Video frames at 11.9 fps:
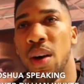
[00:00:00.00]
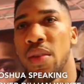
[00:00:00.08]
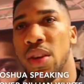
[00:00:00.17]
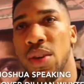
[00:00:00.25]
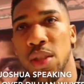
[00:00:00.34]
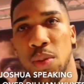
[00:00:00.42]
will
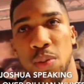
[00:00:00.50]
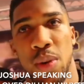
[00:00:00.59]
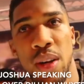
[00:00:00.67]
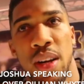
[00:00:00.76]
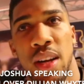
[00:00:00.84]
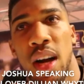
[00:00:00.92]
over the Christmas
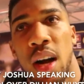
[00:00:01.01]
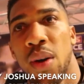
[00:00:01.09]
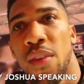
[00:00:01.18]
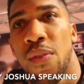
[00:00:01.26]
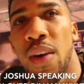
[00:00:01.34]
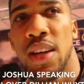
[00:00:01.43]
period. I
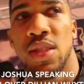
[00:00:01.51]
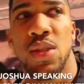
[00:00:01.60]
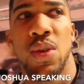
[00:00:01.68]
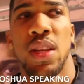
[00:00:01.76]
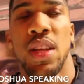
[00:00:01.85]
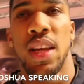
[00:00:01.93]
want to fight
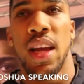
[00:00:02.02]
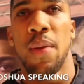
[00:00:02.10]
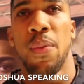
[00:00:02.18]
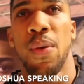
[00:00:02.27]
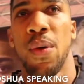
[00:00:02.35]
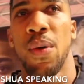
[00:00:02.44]
sooner than
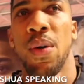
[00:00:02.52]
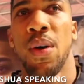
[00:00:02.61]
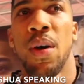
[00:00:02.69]
April.